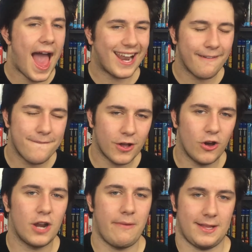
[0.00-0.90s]
And I
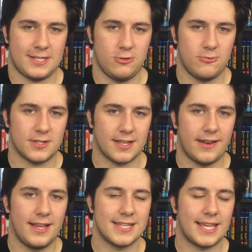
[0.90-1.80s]
forgot about Steelbook
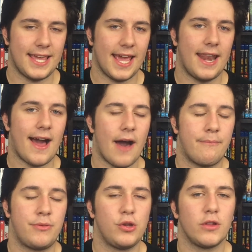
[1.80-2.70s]
Sundays again,
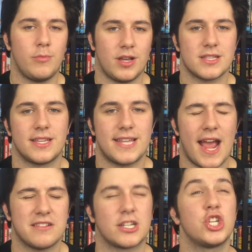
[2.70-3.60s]
purely because of the day.
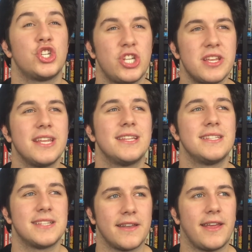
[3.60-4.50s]
I was like, shit, it
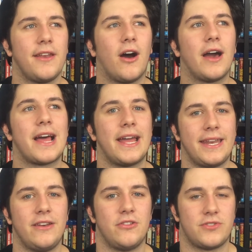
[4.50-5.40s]
is Sunday night. I
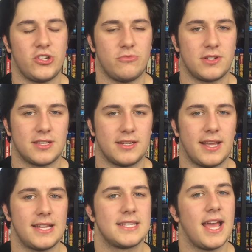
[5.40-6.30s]
didn't do Steelbook
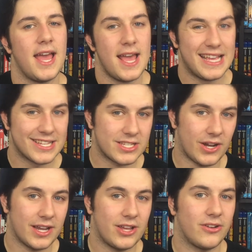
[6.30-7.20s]
Sundays. So
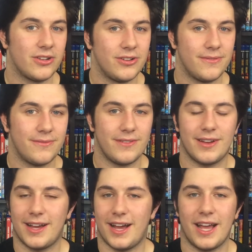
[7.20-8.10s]
I
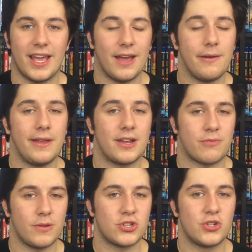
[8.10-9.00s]
mean, I
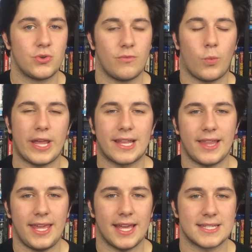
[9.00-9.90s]
probably should do it
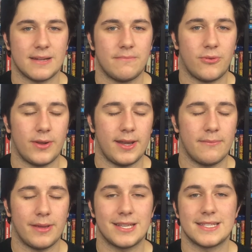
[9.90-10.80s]
weekly at some point,
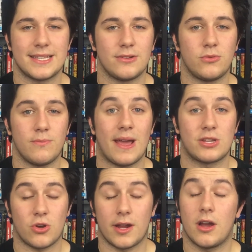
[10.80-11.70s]
because then it'll make
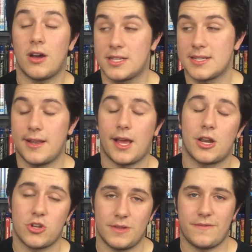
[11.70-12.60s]
sure I go, oh, it's Sunday, I
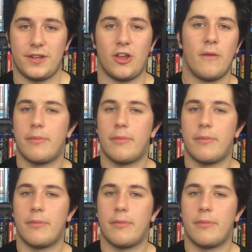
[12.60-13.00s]
gotta drop this video.